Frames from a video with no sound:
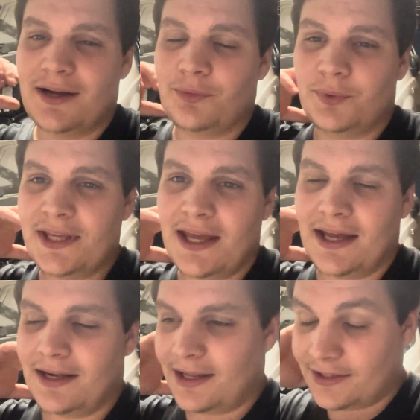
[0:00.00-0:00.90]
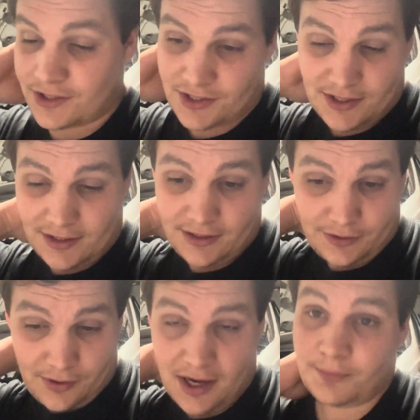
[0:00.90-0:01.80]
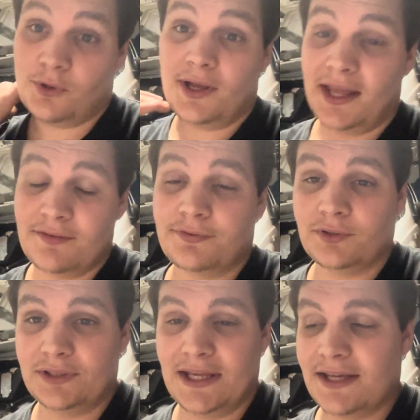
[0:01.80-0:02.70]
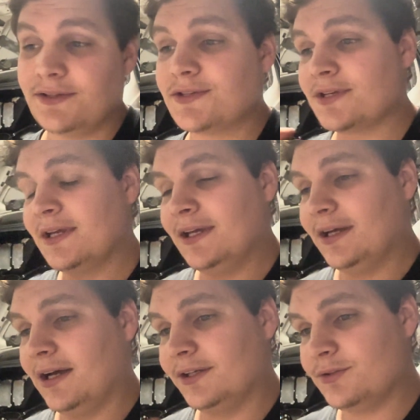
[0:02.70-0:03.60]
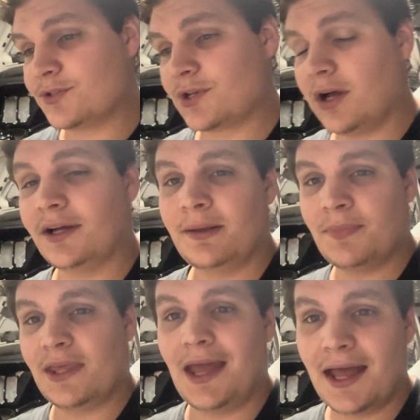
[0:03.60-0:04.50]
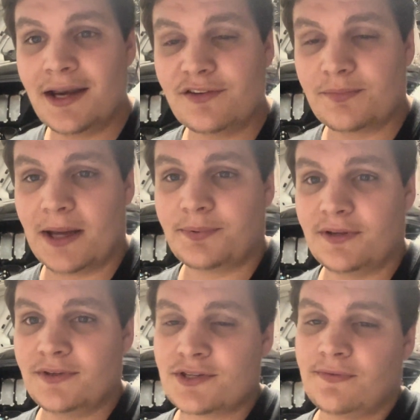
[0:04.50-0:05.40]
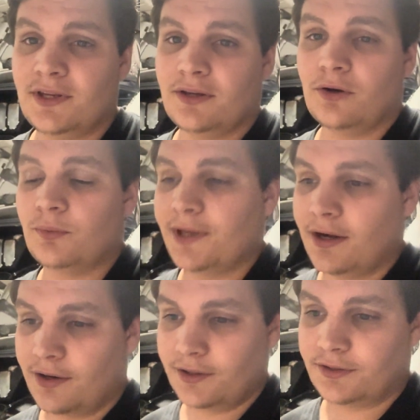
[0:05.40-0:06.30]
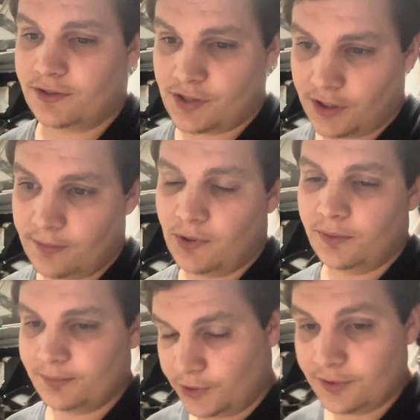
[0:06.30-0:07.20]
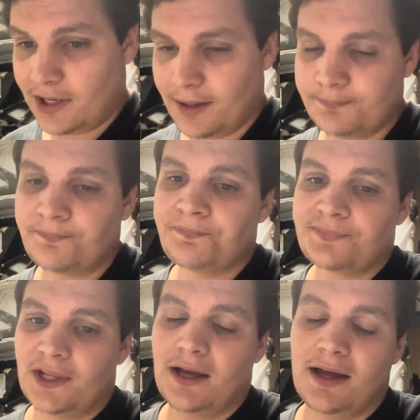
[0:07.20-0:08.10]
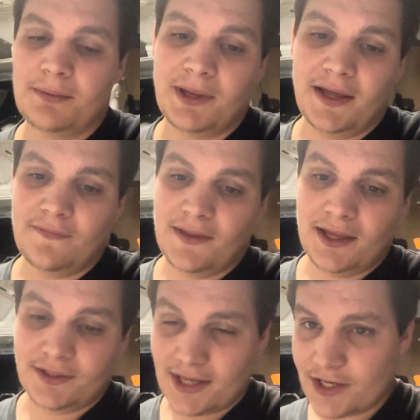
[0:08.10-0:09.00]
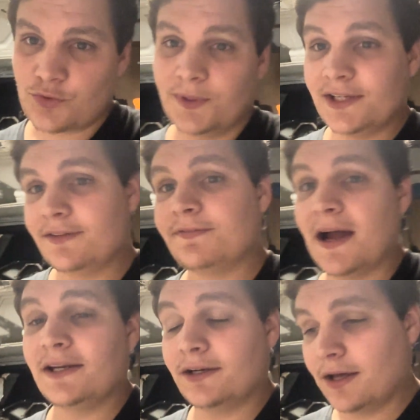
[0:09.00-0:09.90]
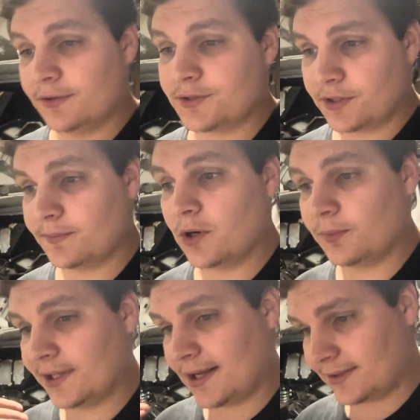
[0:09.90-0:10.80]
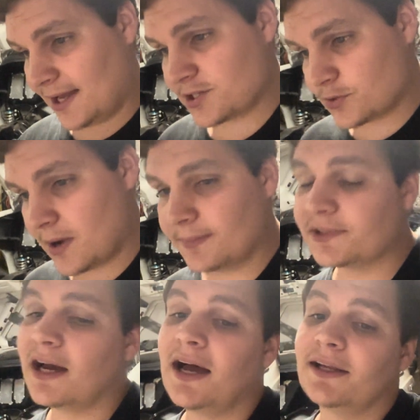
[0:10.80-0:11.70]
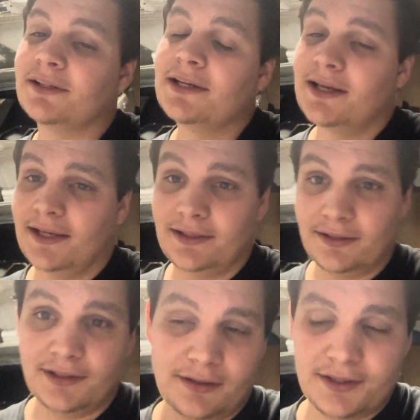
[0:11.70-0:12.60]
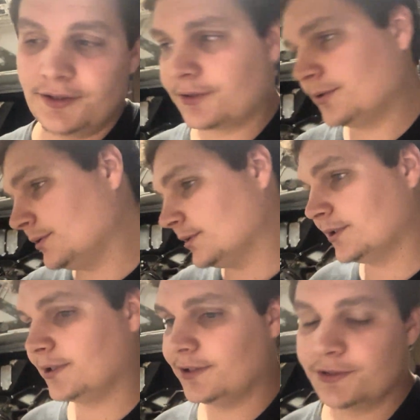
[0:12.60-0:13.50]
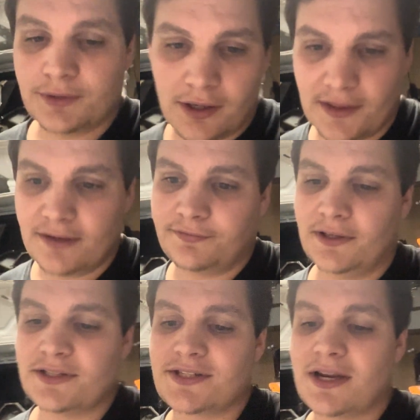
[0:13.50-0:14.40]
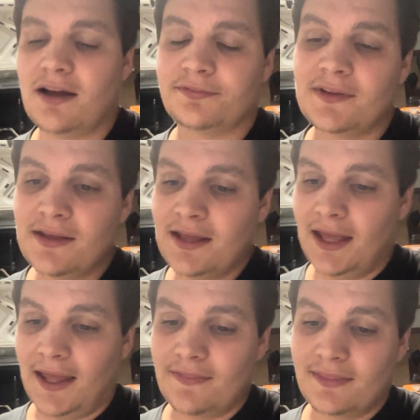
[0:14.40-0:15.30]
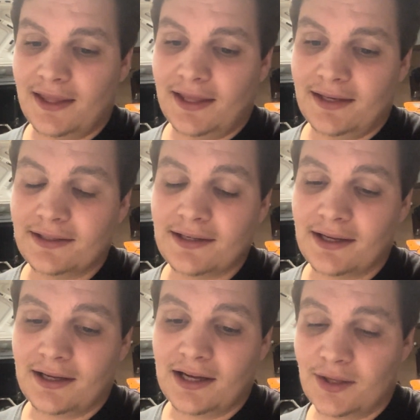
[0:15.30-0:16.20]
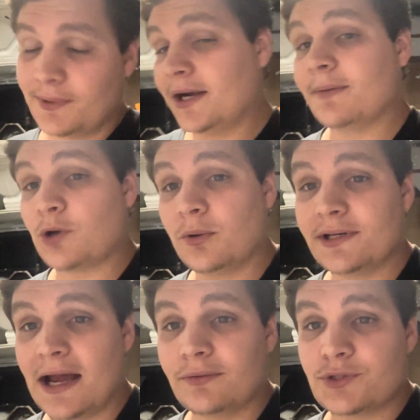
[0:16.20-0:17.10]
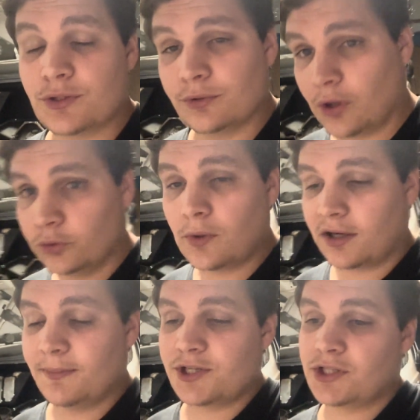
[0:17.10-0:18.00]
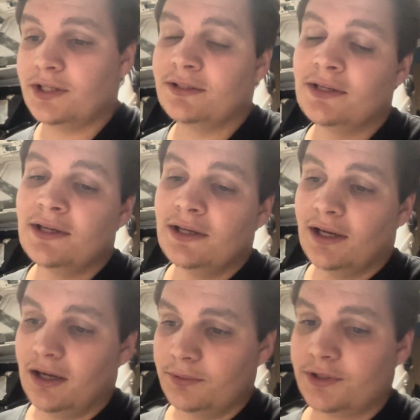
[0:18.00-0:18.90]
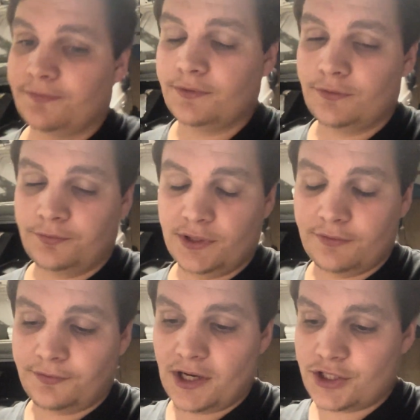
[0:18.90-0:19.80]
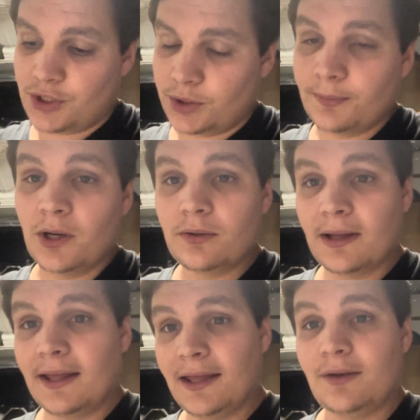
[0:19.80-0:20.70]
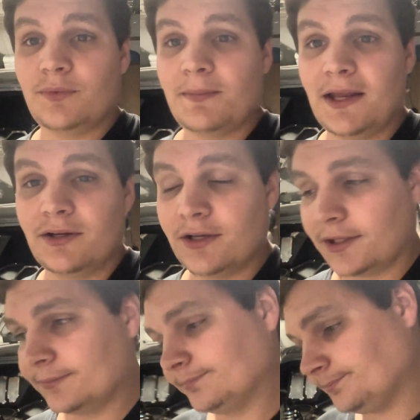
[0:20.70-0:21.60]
We had just an incredible handful of days. You saw in the end of my previous video, we hurt the turbo, we blew it up. And then, yes, we did find another turbo. We got that swapped on, had to clean our intercooler and do all that fun stuff. And then we ended up going down to Coldwater, Michigan with the fresh turbo, and we made a hook.